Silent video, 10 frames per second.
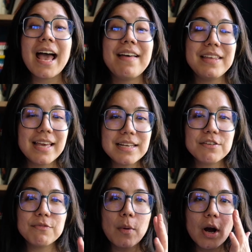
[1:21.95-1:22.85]
At the end
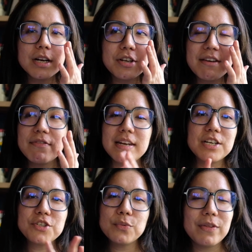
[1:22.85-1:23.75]
of March, I
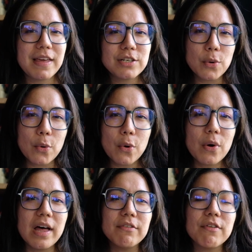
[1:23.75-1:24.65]
finished with a total
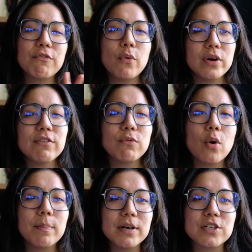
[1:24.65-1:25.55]
of
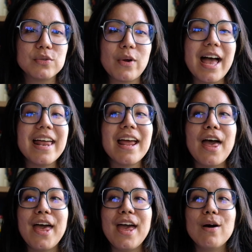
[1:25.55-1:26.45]
44 books read,
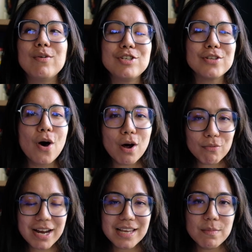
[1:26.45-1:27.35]
which is
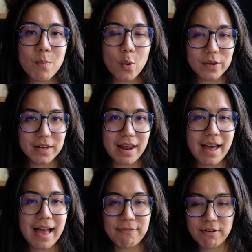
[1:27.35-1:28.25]
already more than
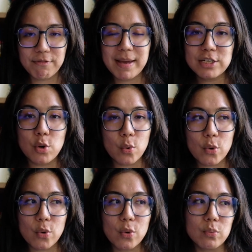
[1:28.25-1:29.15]
half of my
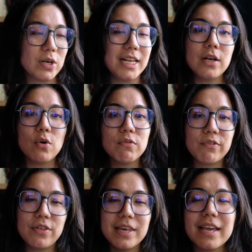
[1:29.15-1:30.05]
total reading goal for
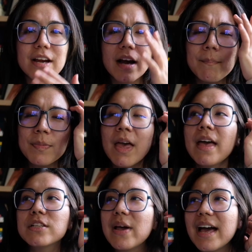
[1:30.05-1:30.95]
the year.
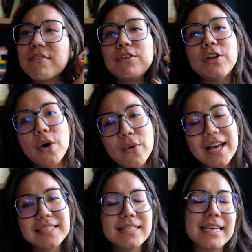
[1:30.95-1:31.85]
So I have no
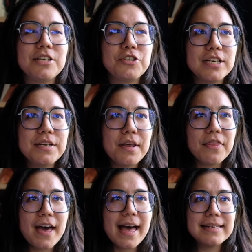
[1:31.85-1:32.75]
hesitation
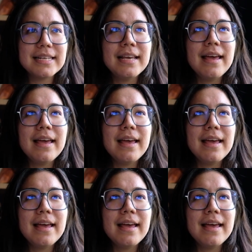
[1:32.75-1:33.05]
that